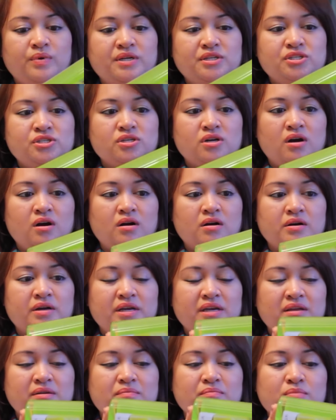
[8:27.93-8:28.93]
which
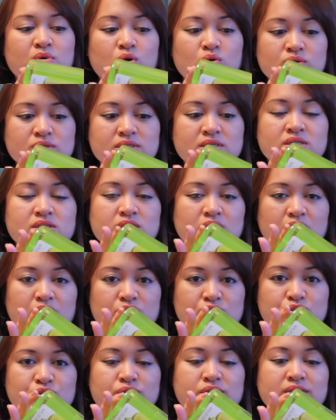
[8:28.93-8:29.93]
are in most
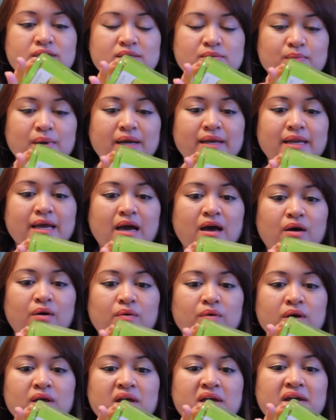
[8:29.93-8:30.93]
Dollar Trees by
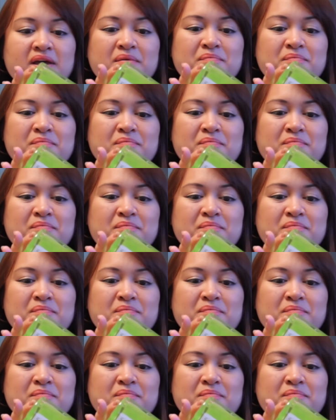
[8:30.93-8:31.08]
now.